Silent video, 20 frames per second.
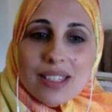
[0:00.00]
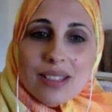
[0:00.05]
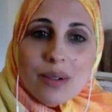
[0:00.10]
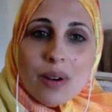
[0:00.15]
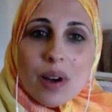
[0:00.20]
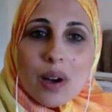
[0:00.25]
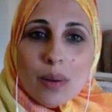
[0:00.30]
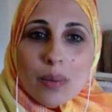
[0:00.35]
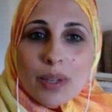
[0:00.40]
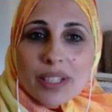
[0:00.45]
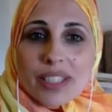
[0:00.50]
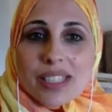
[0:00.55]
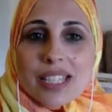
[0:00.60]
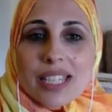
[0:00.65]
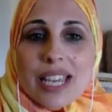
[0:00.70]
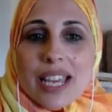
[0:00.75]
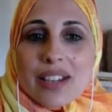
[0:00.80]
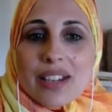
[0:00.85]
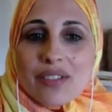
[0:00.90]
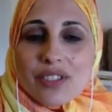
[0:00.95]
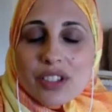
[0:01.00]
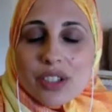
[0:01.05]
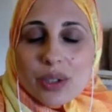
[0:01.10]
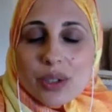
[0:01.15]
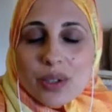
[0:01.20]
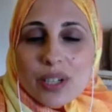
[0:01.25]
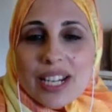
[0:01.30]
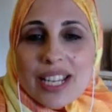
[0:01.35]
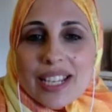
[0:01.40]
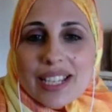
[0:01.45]
you all once again for
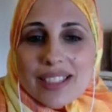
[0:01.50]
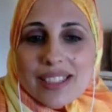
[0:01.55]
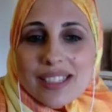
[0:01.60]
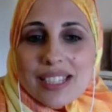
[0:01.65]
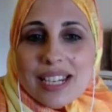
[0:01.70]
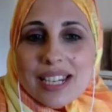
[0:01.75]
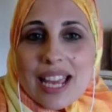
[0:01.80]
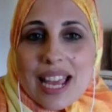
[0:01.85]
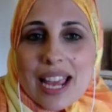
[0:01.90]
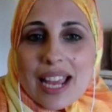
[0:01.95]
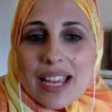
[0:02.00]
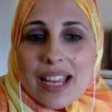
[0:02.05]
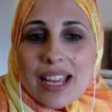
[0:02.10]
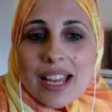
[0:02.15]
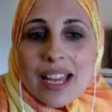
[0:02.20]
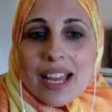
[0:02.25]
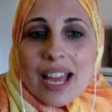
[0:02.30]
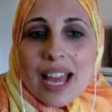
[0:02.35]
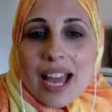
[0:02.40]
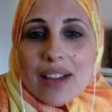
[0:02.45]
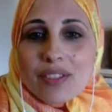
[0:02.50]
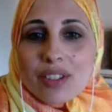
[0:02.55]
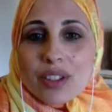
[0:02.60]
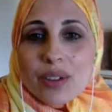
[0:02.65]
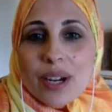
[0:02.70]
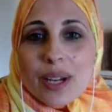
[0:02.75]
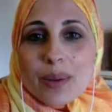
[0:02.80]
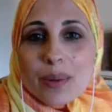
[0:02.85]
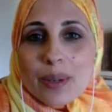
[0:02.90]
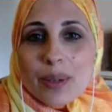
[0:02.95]
joining us today. Have a
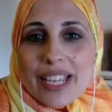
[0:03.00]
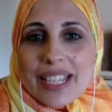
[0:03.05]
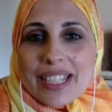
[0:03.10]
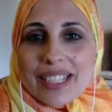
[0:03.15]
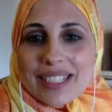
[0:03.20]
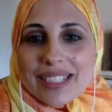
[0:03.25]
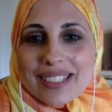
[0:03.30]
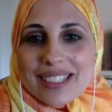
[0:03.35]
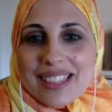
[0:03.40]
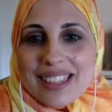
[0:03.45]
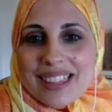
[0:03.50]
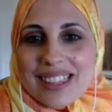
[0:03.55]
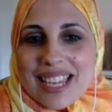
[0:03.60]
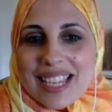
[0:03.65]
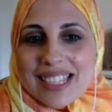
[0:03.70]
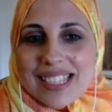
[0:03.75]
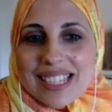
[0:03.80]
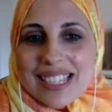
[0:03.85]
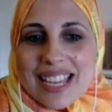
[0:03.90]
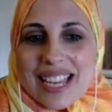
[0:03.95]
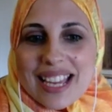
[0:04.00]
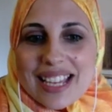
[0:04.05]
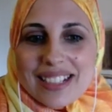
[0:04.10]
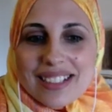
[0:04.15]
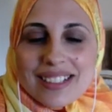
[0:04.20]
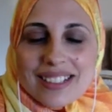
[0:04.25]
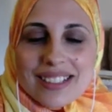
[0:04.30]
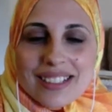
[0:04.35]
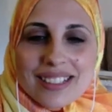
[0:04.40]
great week. Thanks again.